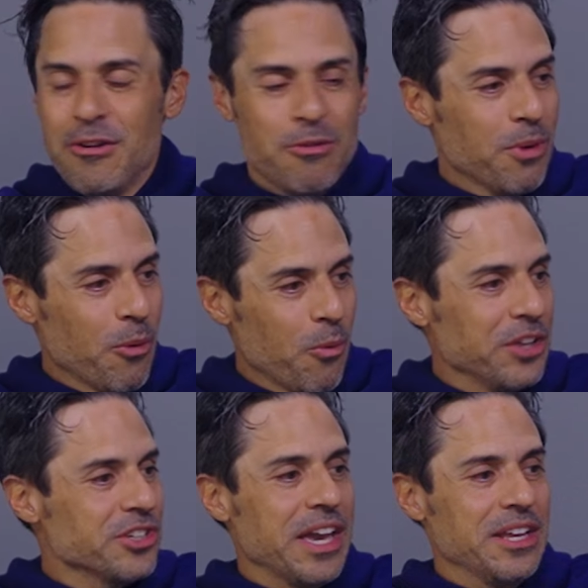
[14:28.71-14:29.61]
what
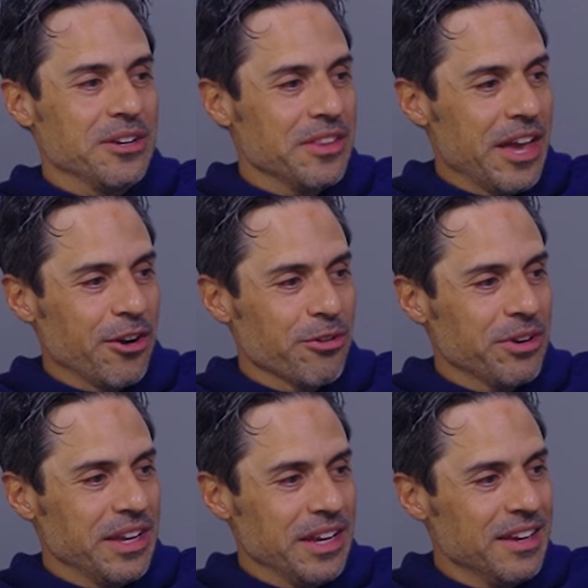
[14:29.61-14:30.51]
wedge I hit into that
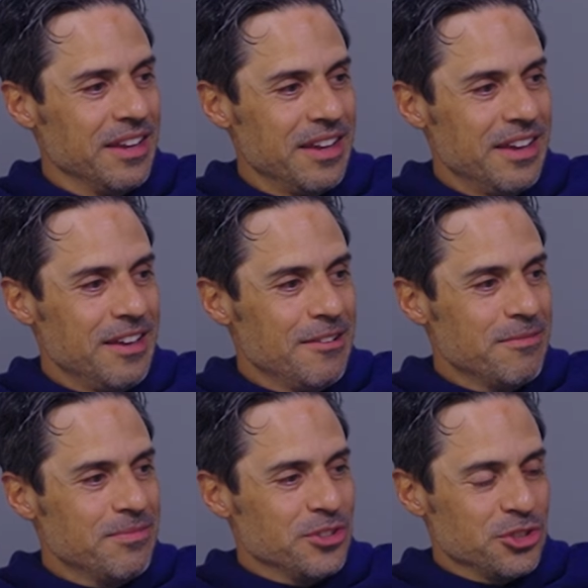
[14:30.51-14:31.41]
green,
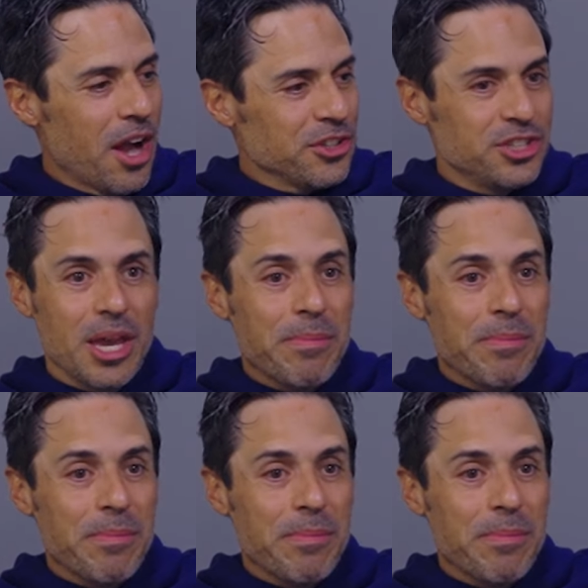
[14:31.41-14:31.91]
the shot shape.